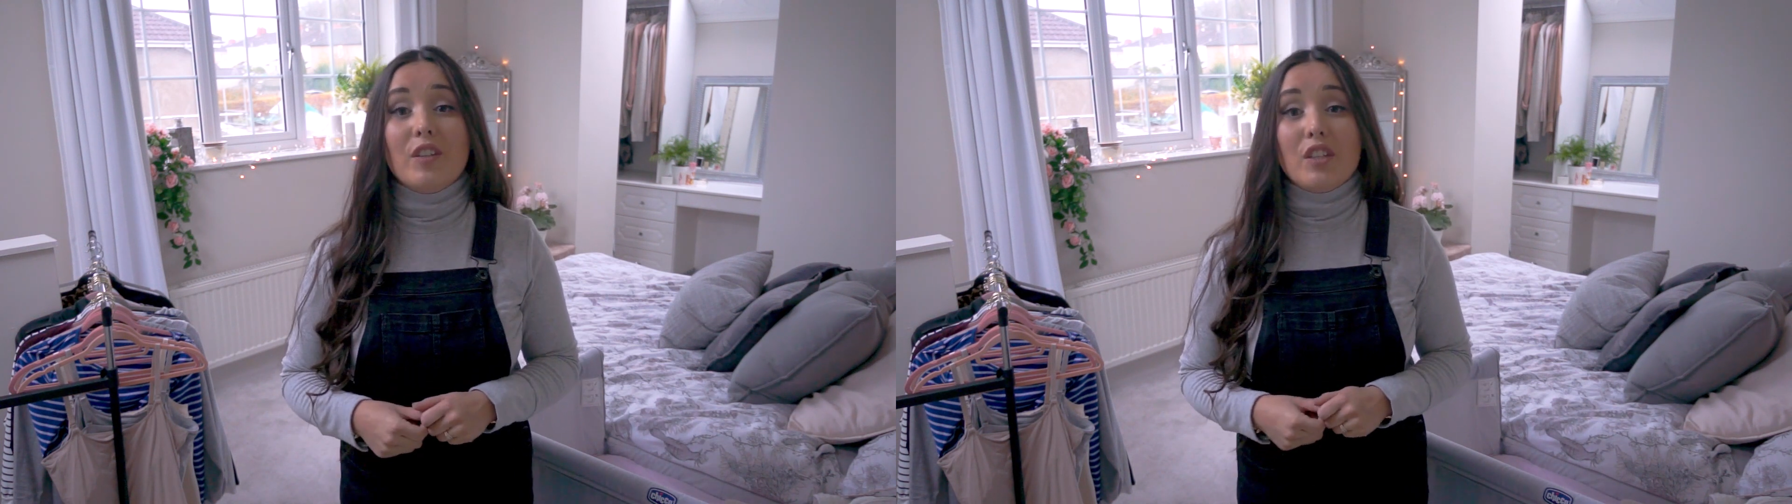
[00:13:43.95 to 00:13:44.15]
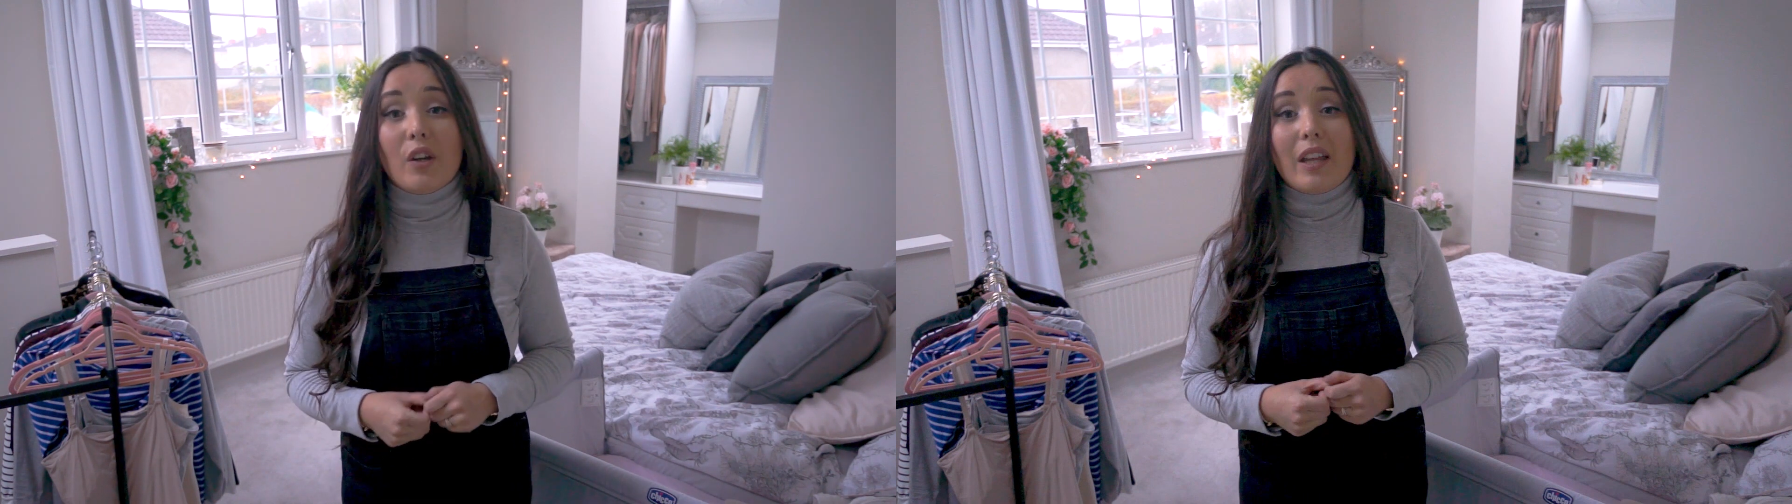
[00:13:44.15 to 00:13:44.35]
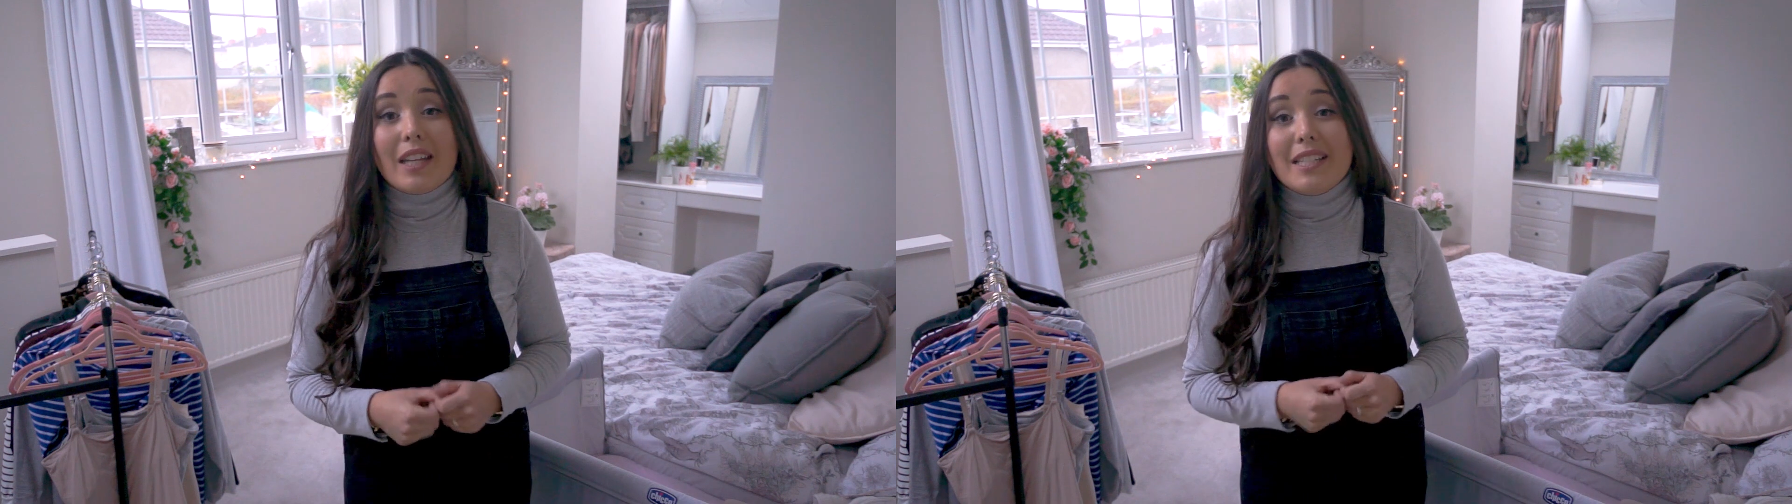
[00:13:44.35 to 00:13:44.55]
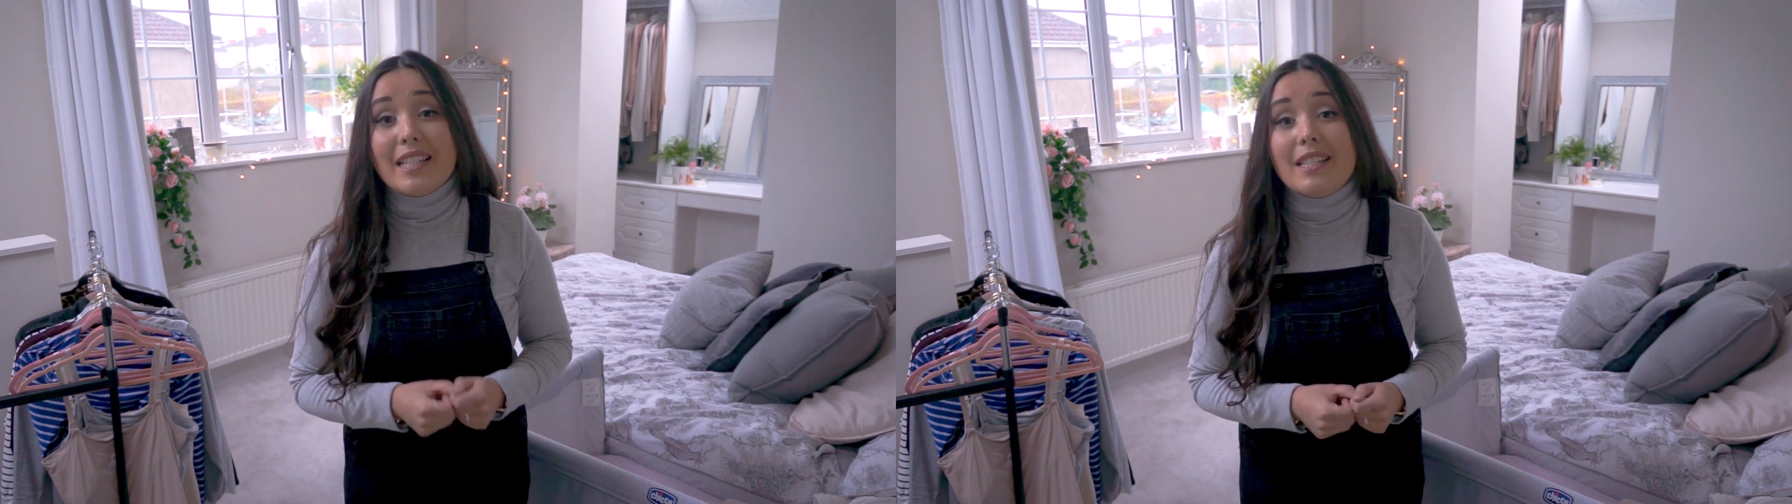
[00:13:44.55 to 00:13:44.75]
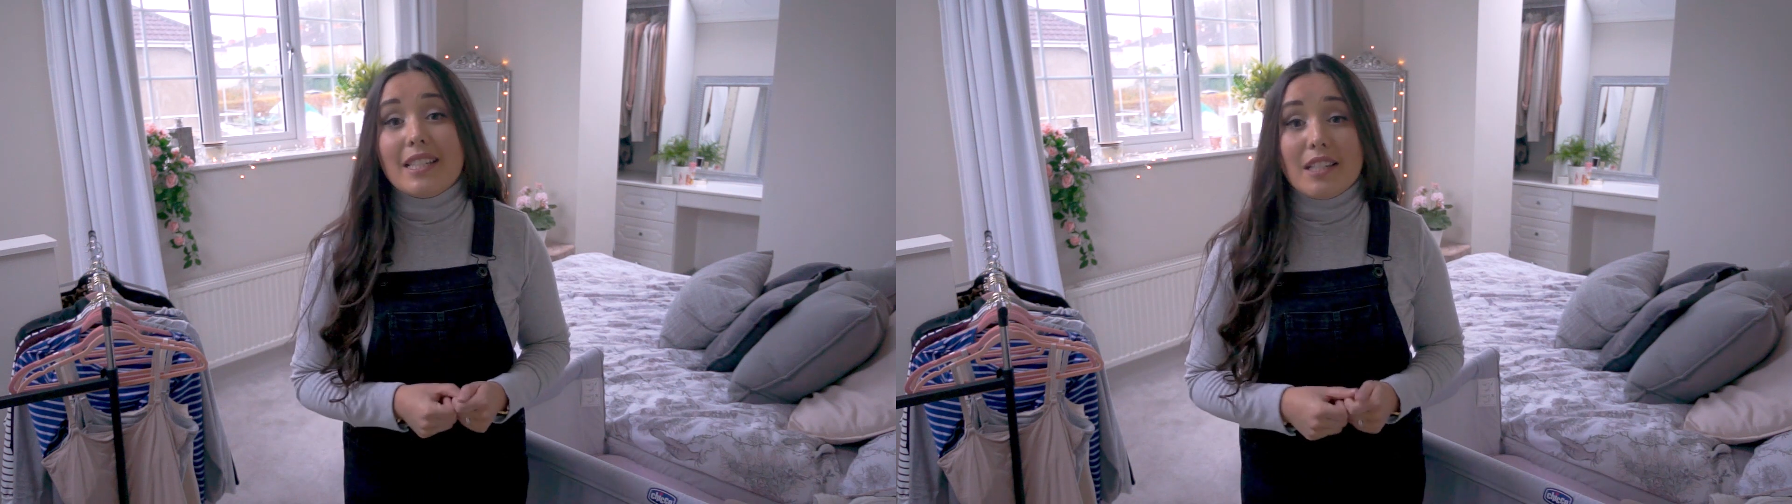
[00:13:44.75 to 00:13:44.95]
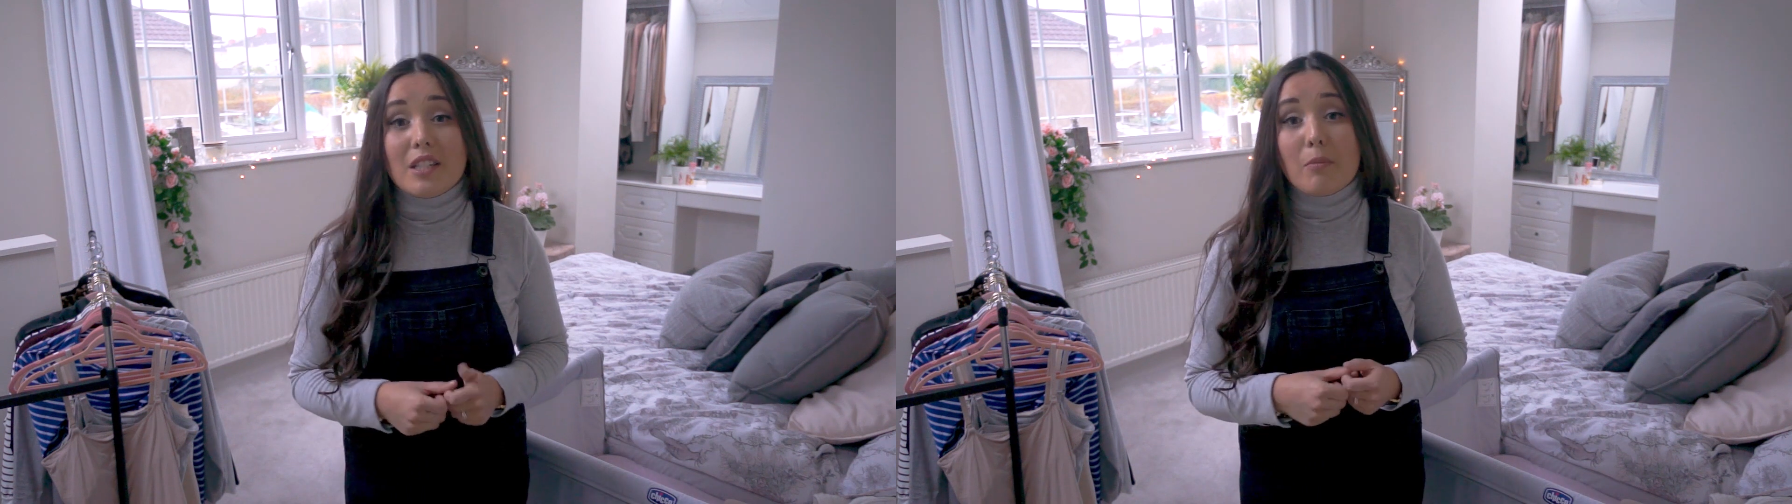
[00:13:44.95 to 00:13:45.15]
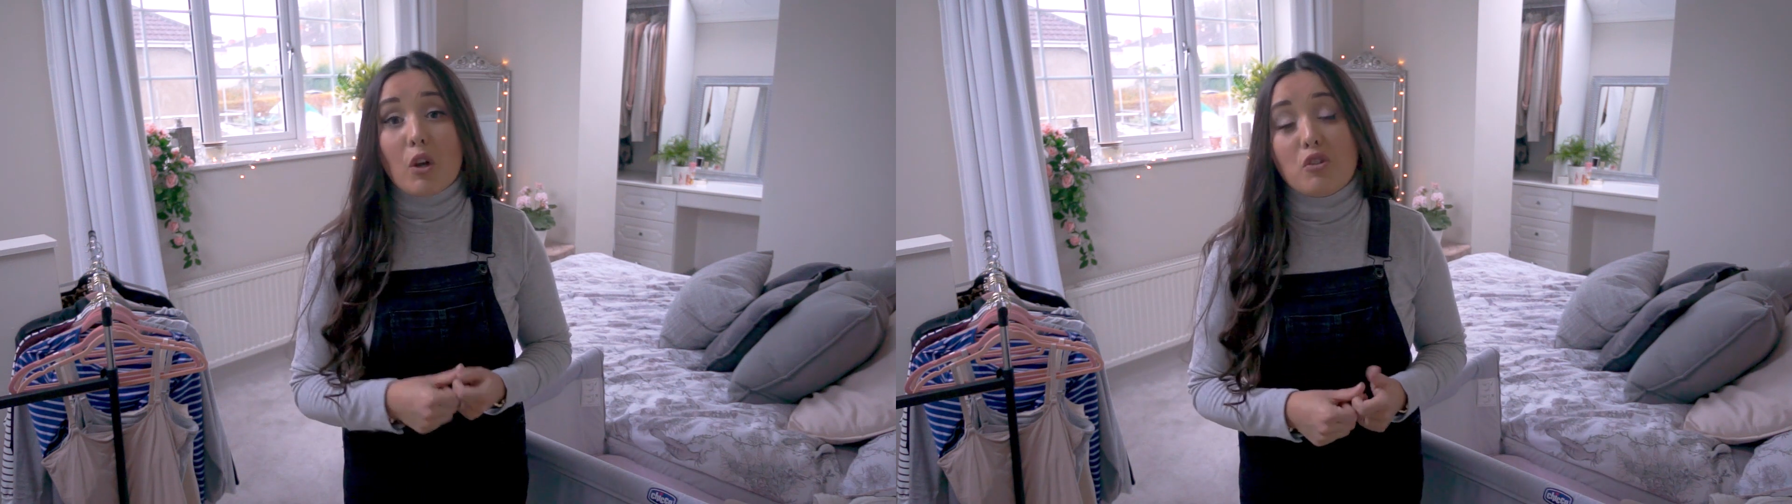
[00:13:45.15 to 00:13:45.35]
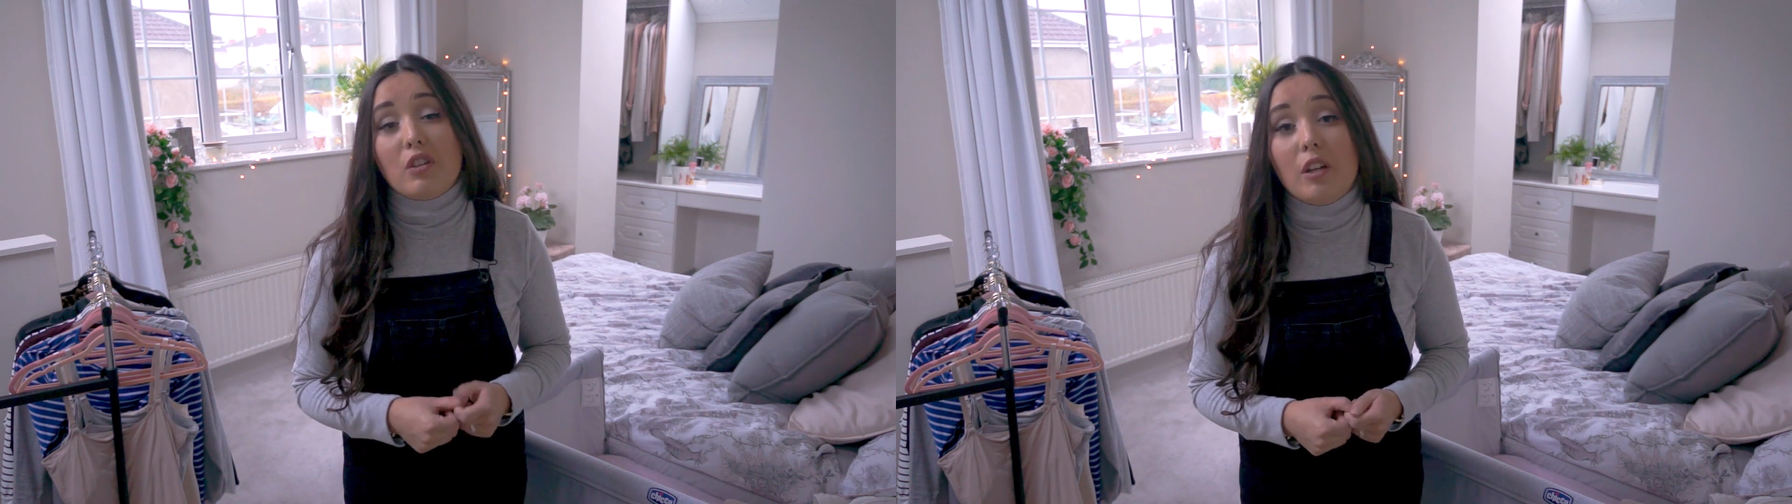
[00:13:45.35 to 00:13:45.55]
this video and I did see
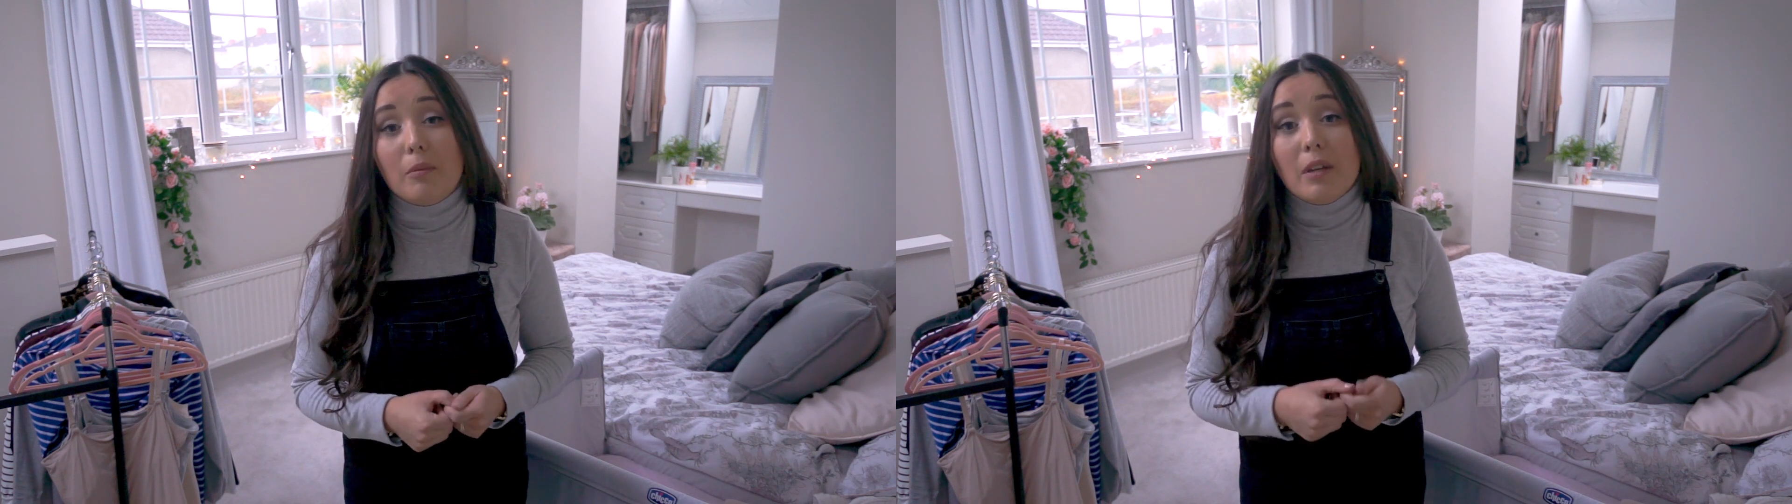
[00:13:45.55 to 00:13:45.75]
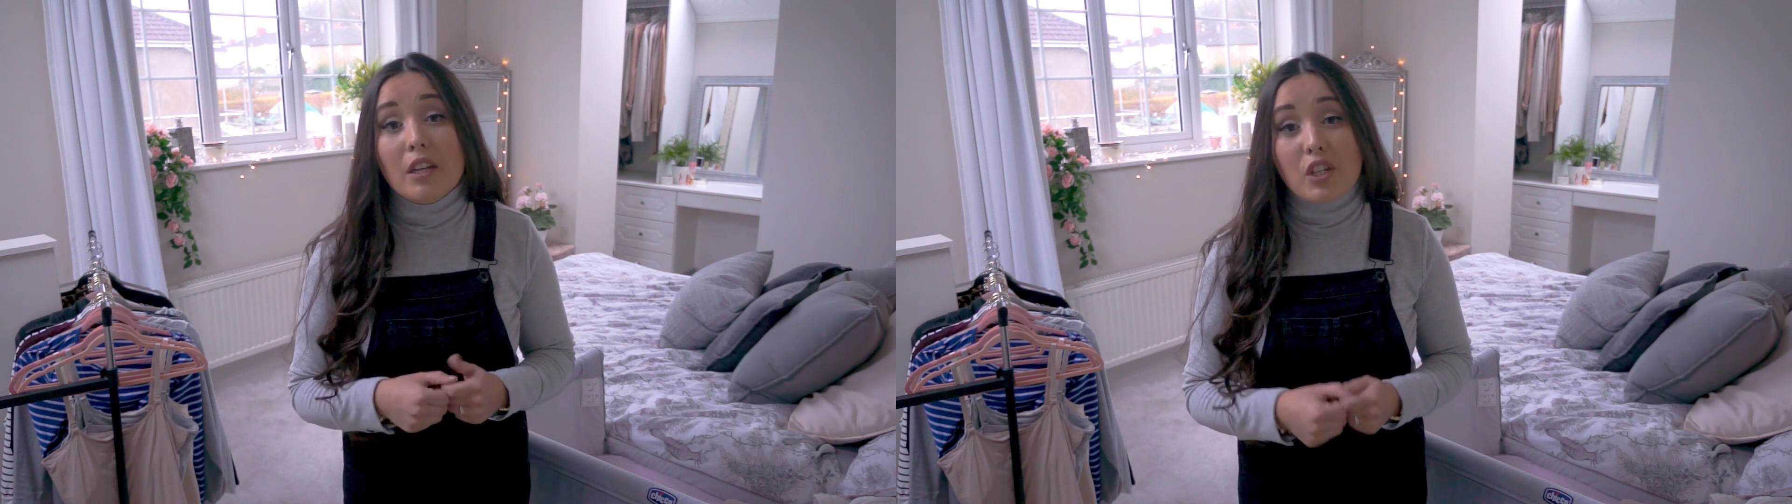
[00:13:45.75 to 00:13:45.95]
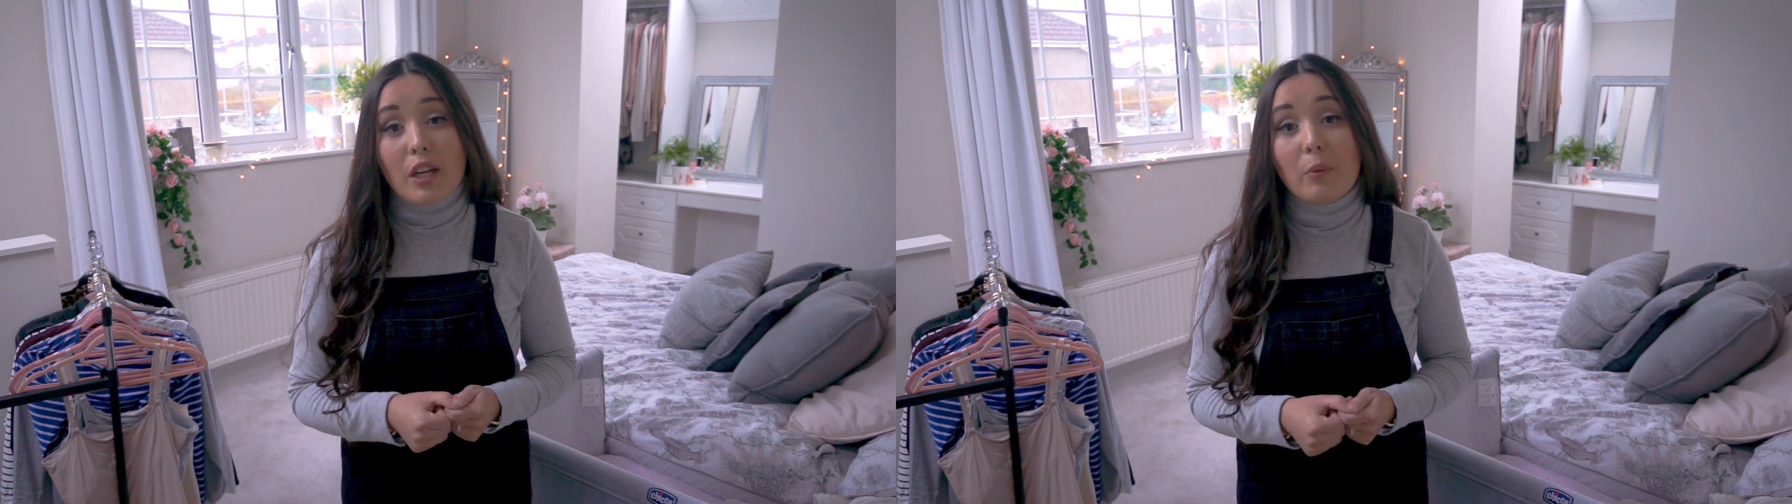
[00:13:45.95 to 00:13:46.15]
some Ottringham